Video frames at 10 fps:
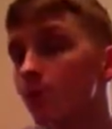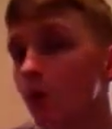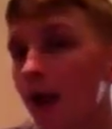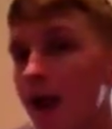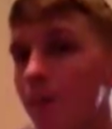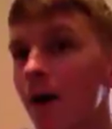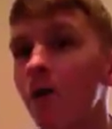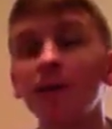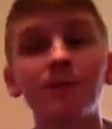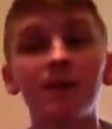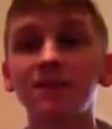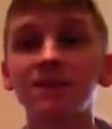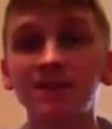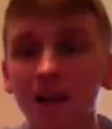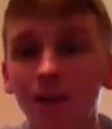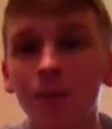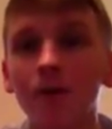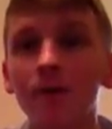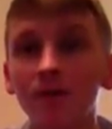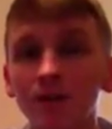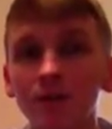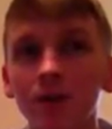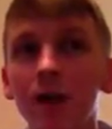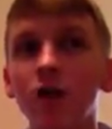Brooke came out and they basically celebrate their victory.